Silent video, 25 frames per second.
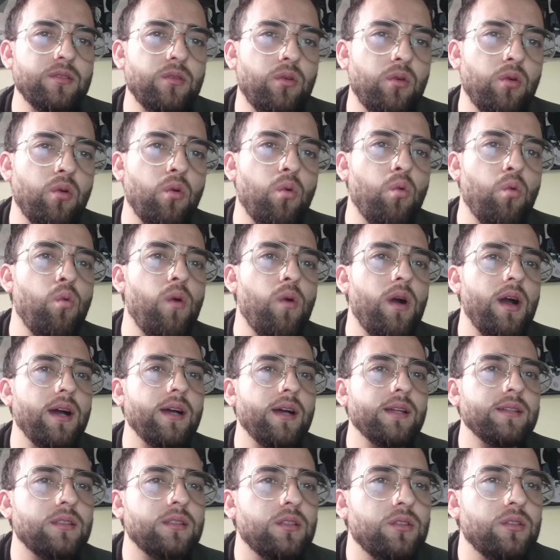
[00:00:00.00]
on
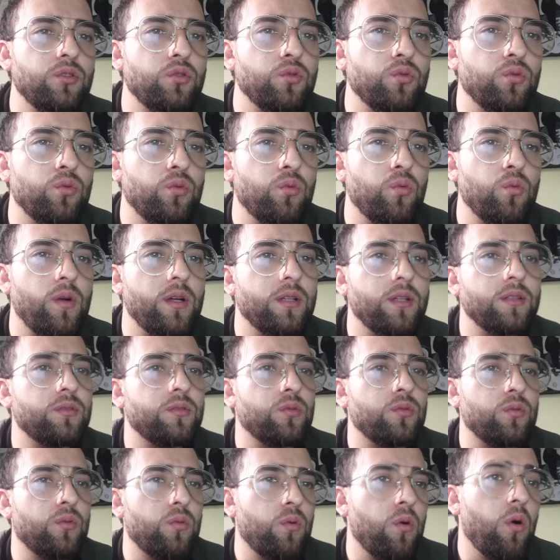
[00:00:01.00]
what you want
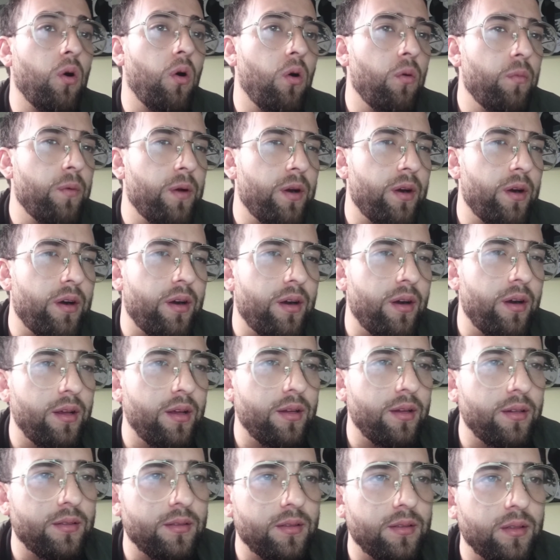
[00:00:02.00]
to cover
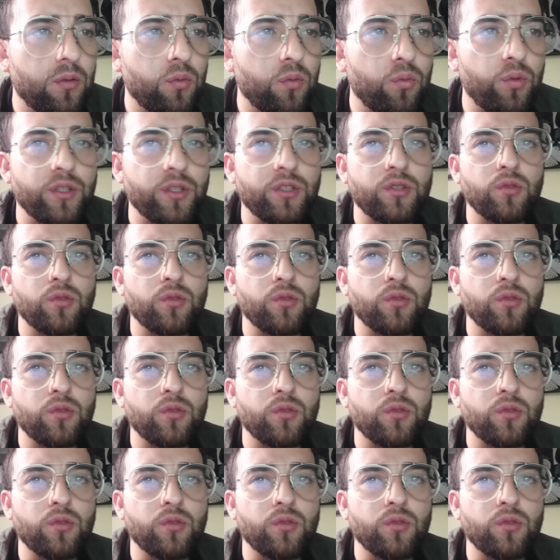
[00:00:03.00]
and which